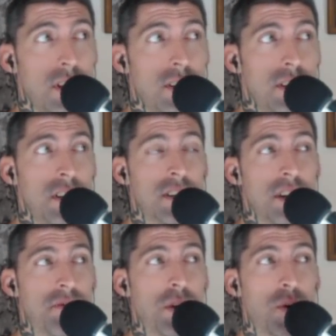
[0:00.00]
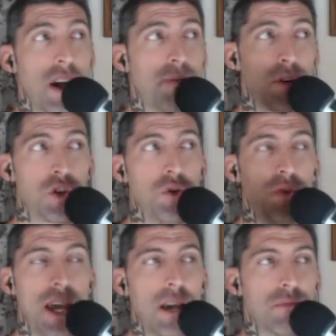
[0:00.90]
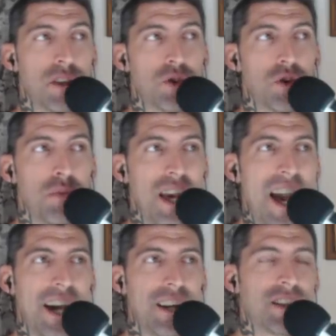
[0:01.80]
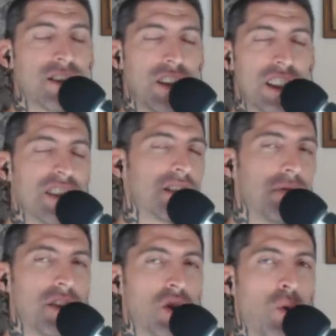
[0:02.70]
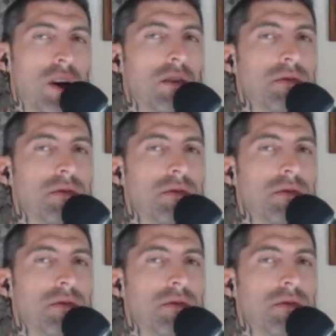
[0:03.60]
He said if there were ever two names that should be added to the list of the 12,